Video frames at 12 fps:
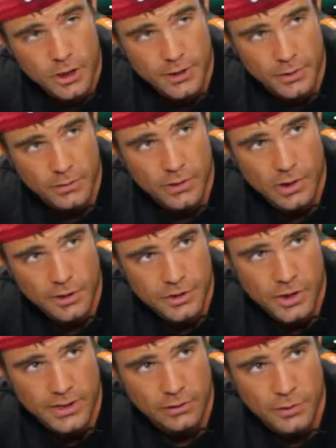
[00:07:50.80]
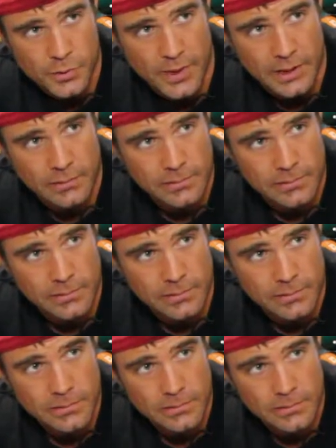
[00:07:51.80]
eating more. Are you trying to lose weight? Yes.
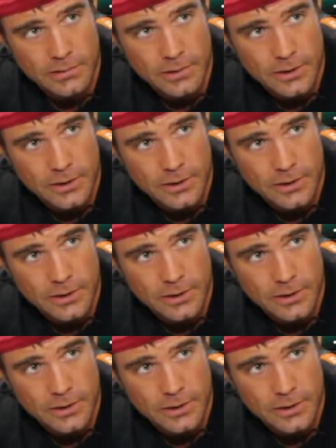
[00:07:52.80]
I'm